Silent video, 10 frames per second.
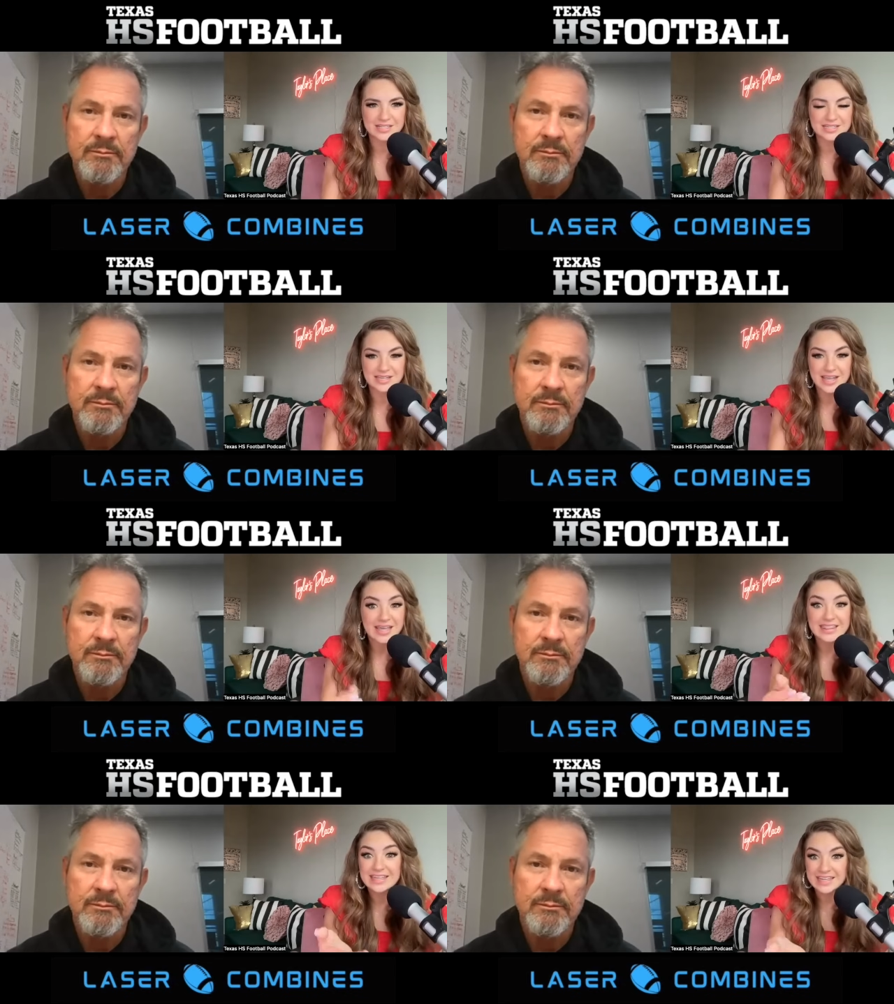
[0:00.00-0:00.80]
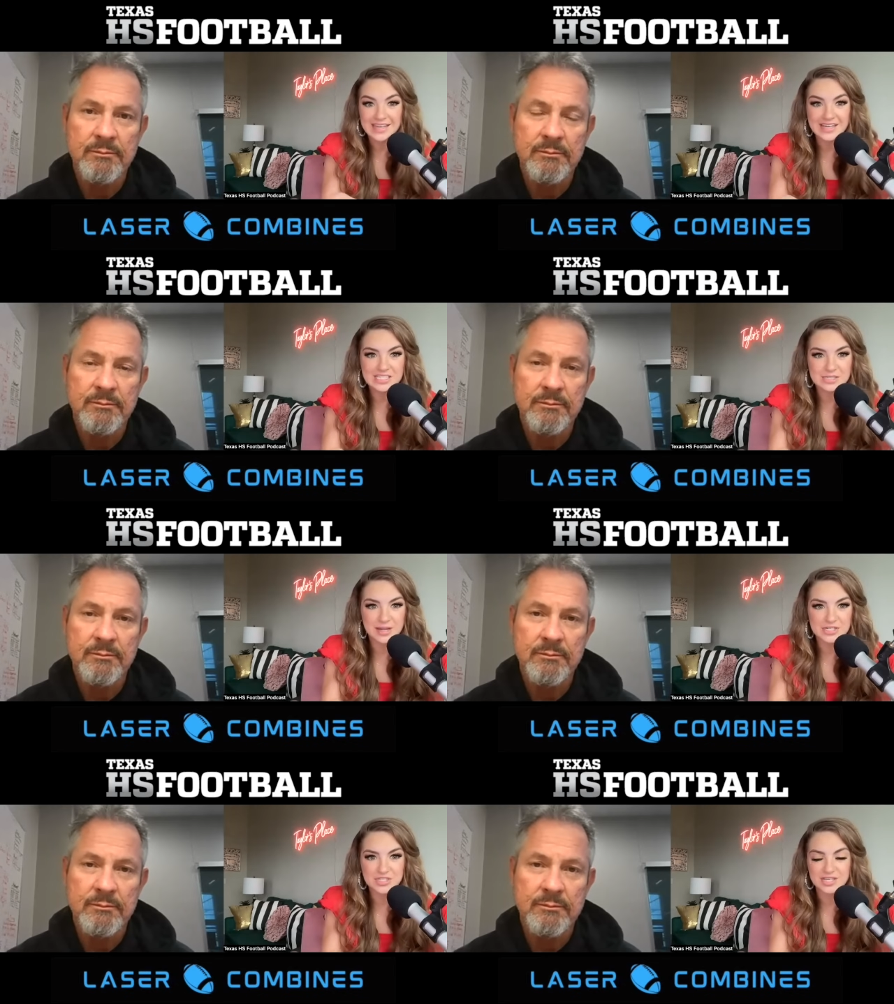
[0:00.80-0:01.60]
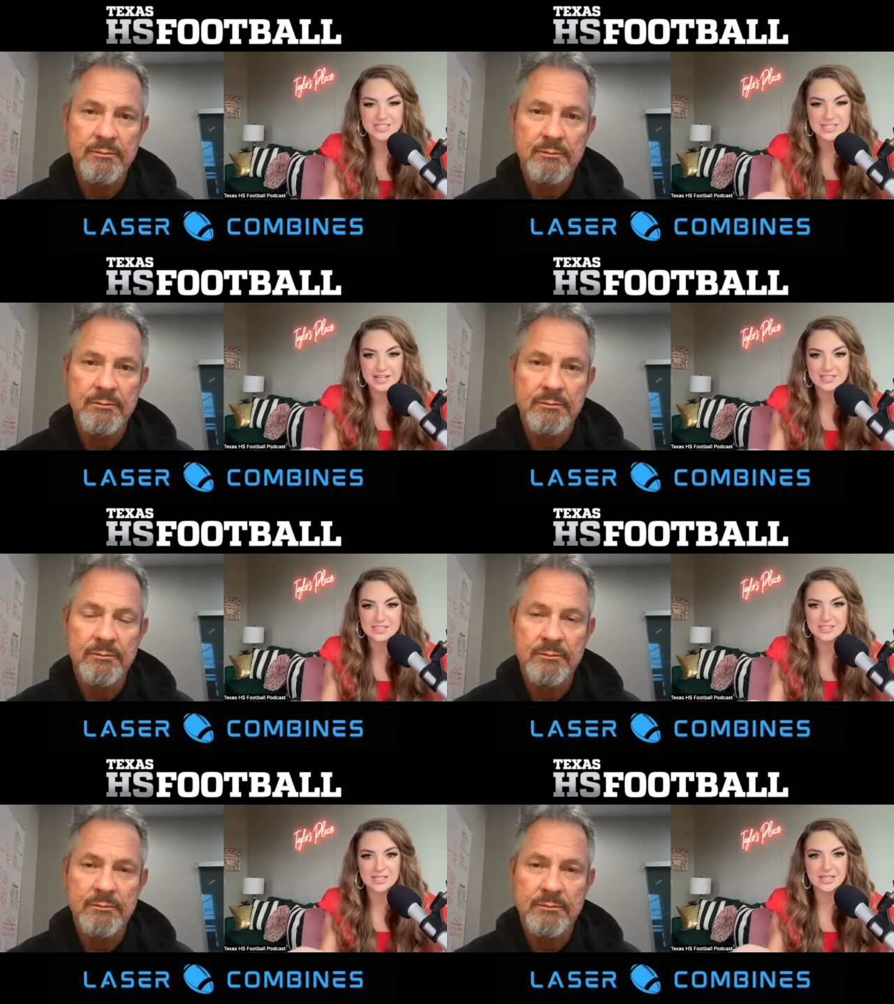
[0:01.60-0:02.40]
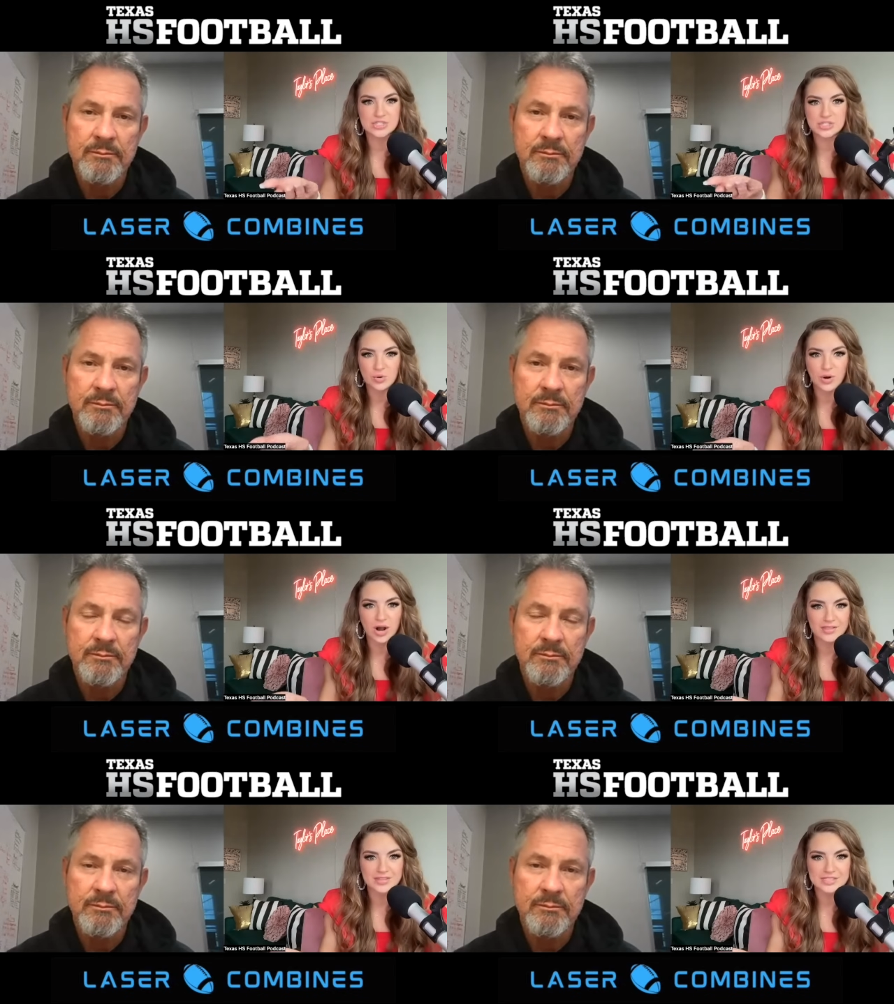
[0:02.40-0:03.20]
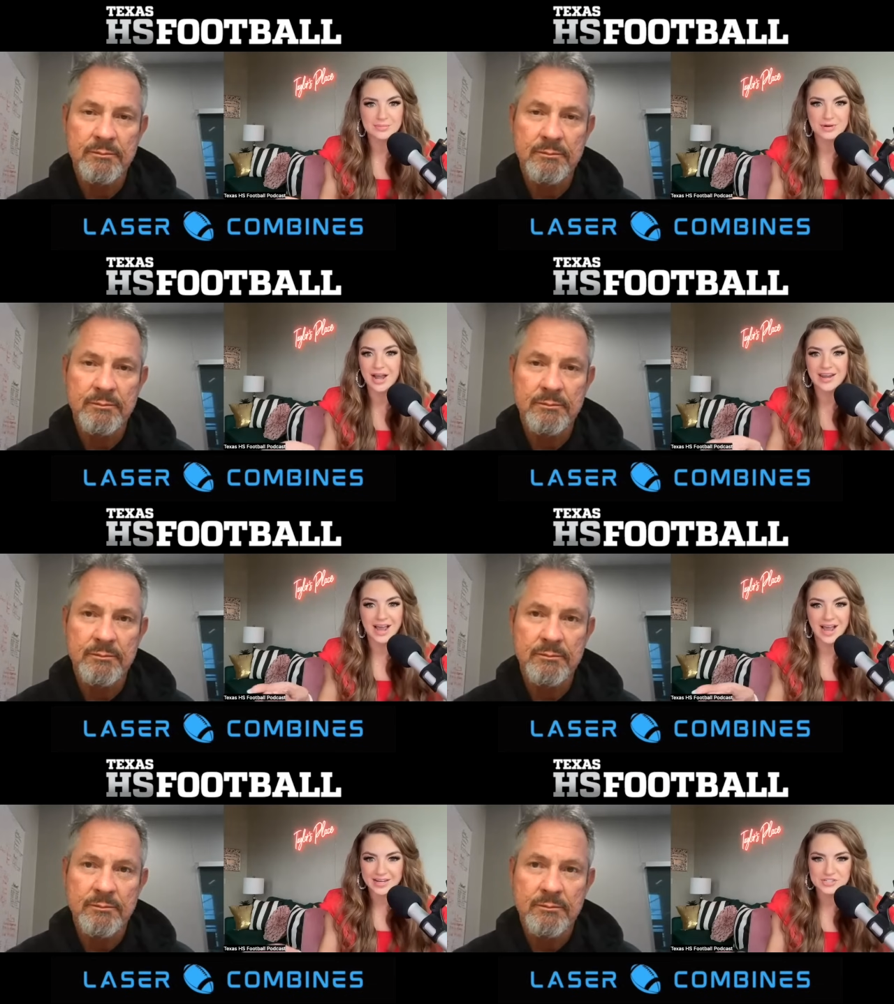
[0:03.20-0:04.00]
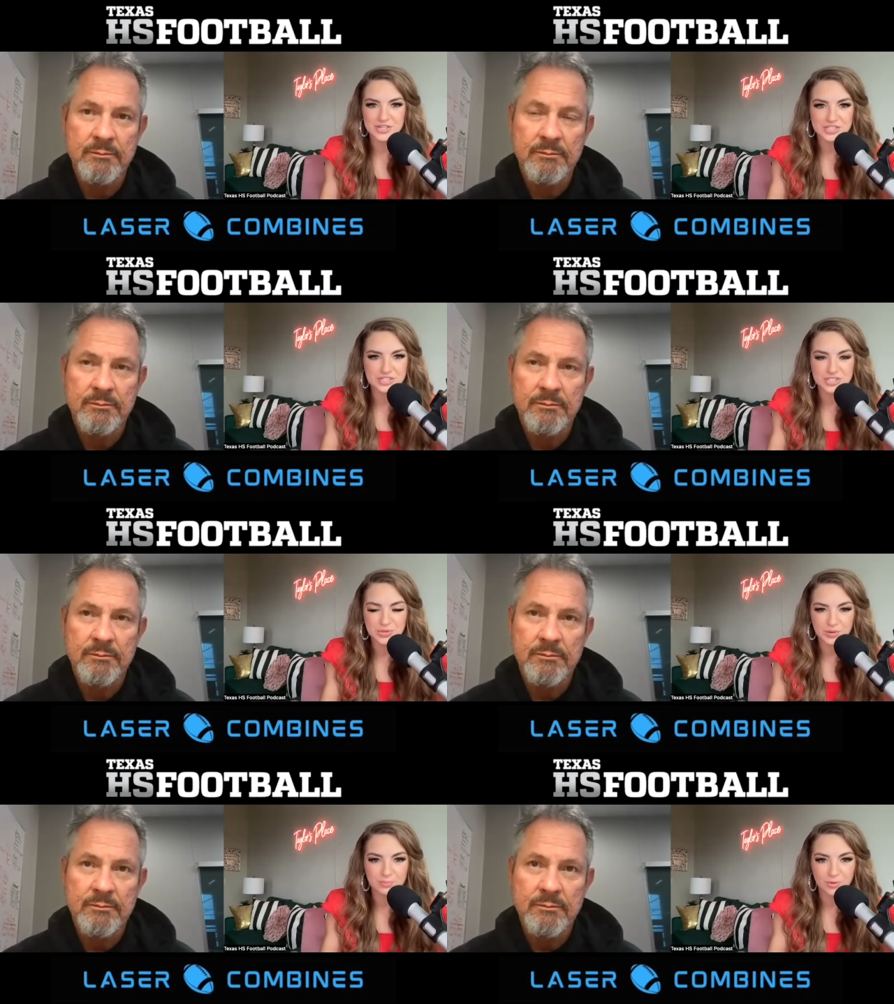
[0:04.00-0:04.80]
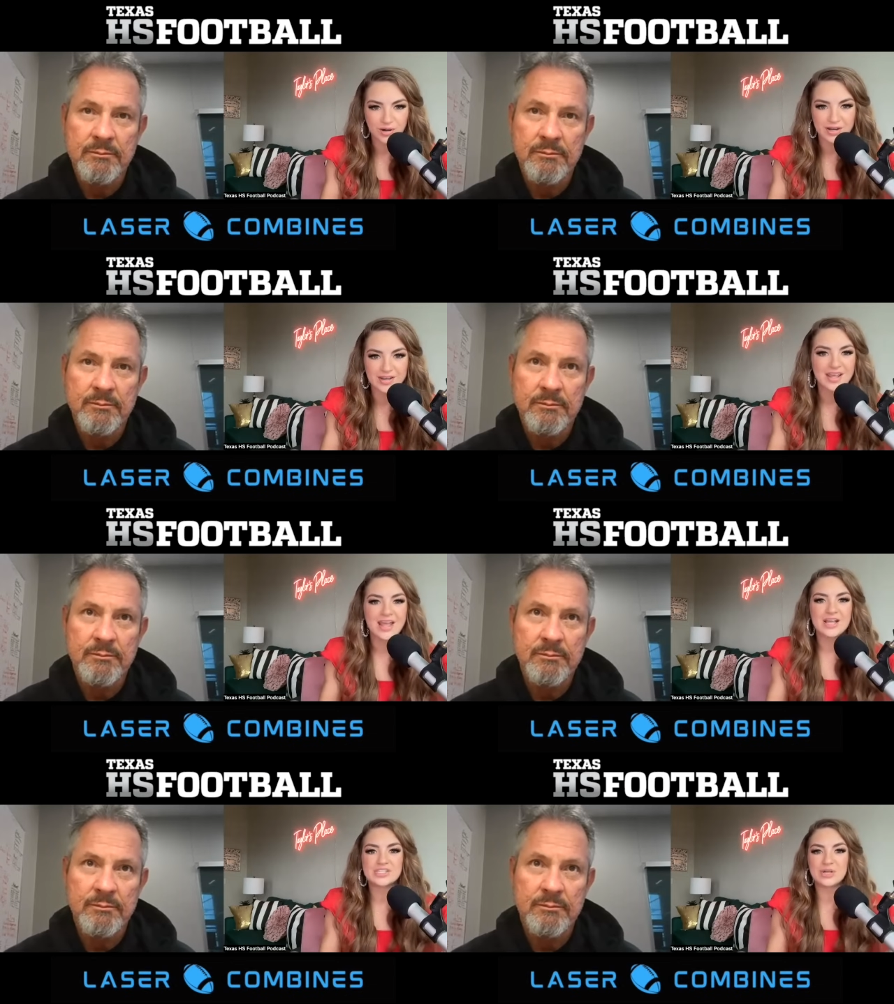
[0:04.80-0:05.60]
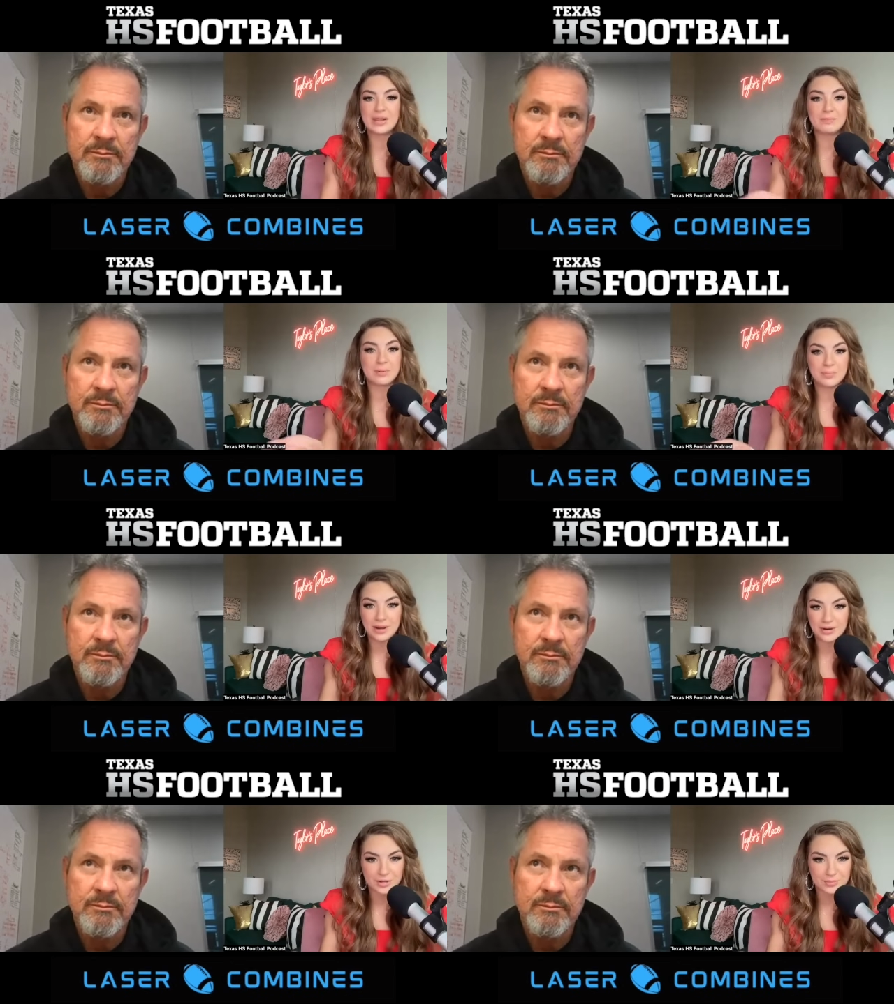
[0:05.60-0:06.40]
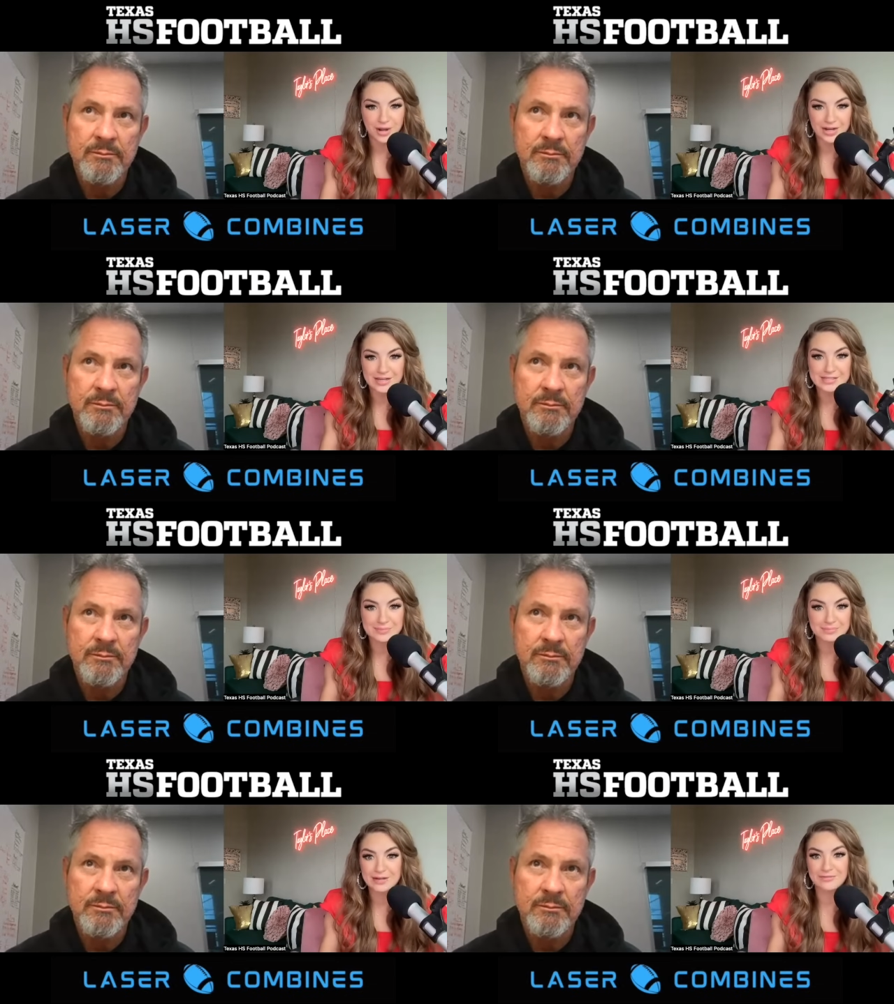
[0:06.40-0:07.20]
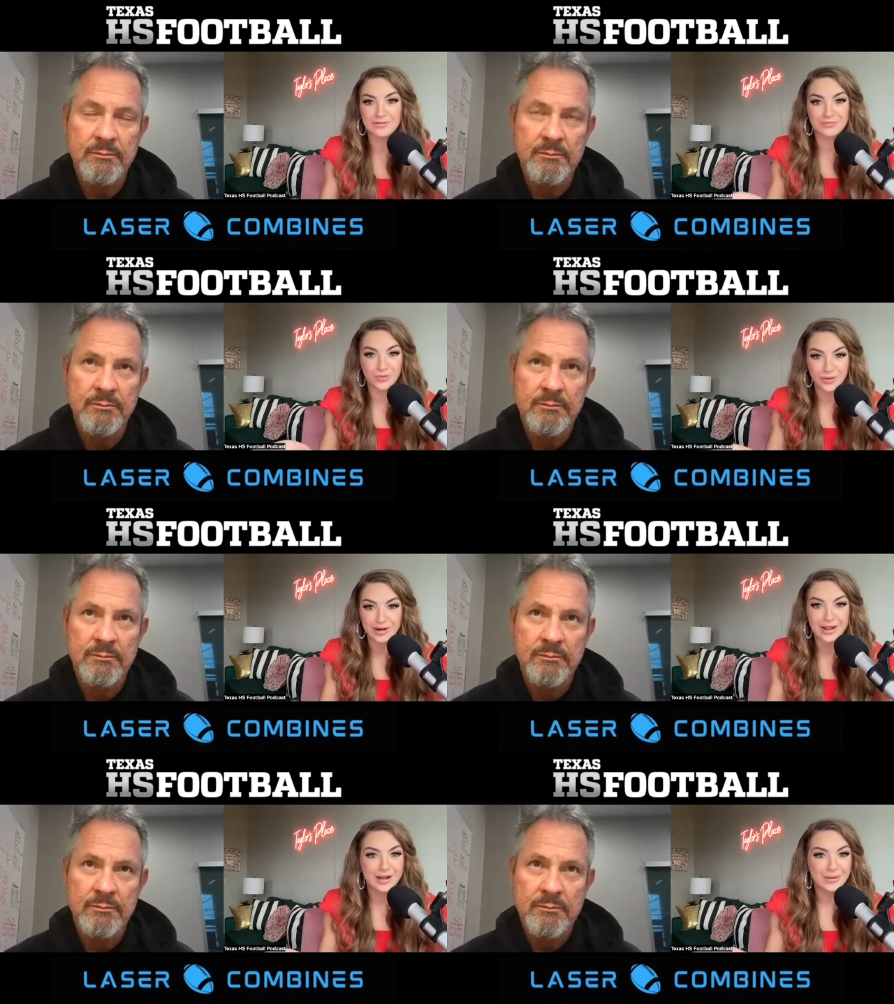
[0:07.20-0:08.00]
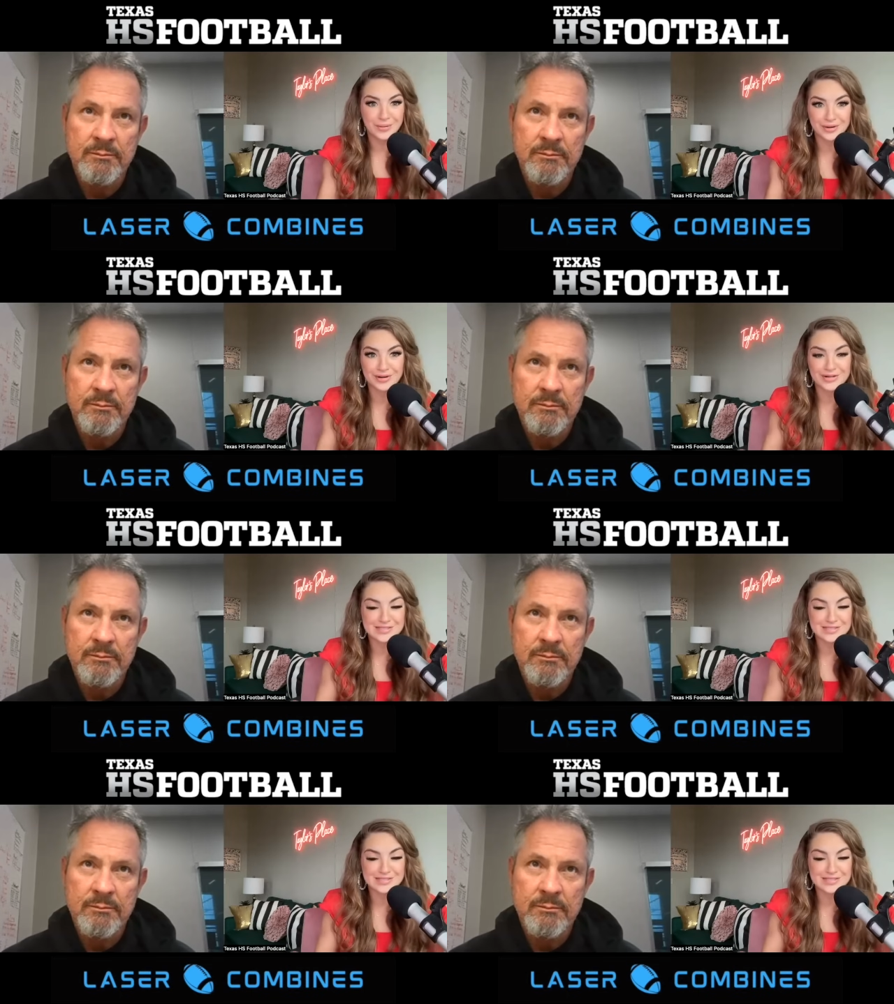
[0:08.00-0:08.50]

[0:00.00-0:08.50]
Speaker 1: and the heat especially in Texas it gets so hot in the summer and hydration so important so in preparing your body to play for four quarters